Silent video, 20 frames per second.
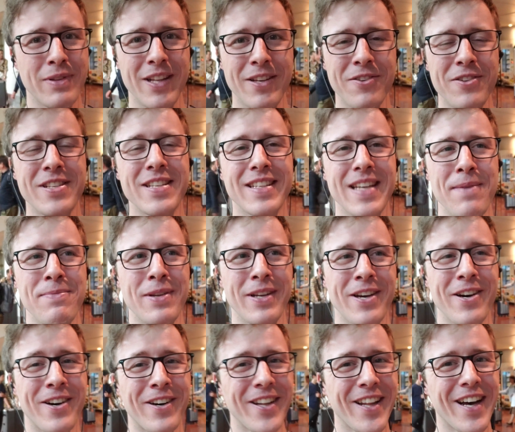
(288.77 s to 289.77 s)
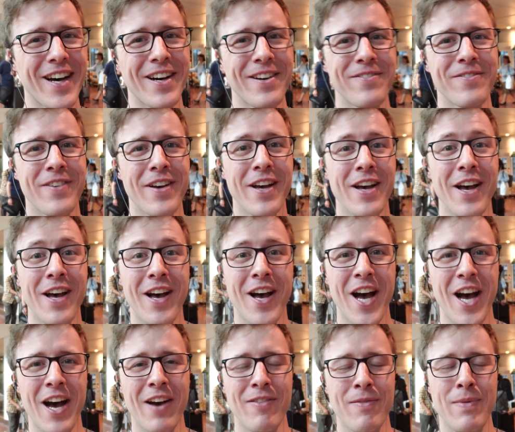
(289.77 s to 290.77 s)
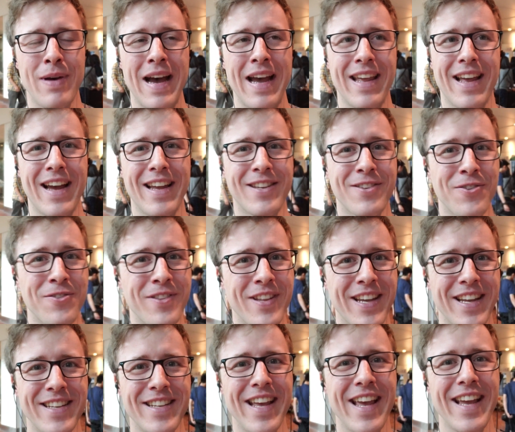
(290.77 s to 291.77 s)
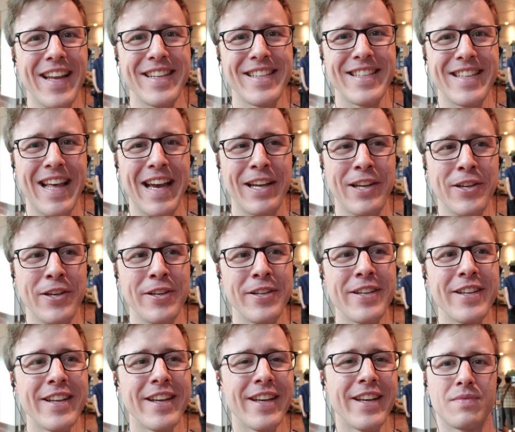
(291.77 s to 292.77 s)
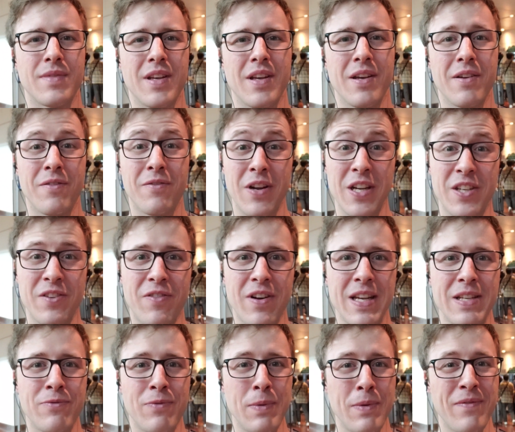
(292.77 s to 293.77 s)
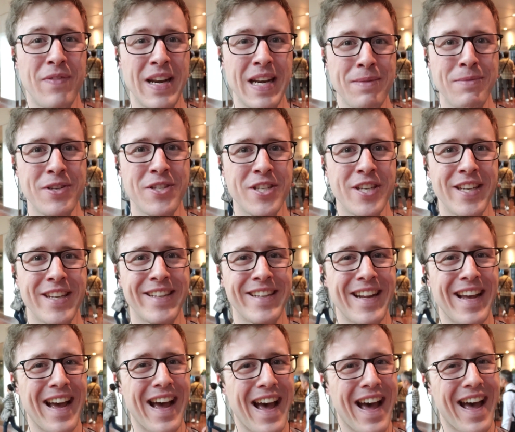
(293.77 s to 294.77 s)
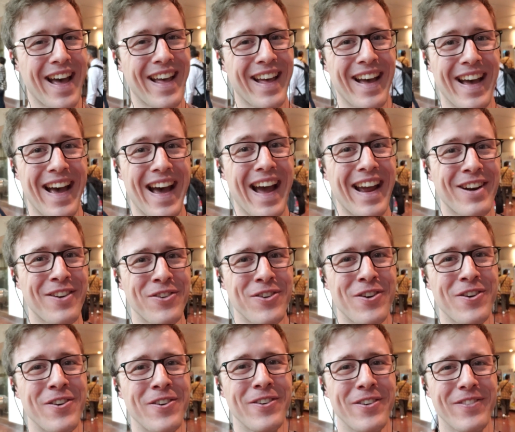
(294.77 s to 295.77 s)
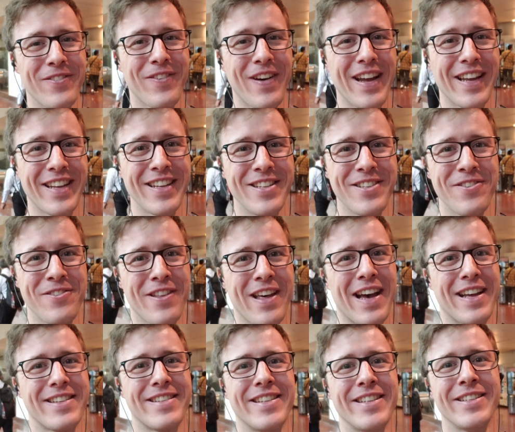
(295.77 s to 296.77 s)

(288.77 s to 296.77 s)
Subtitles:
a little skeptical of I don't think it tastes that good. French fries from a vending machine, I don't know if I can do that.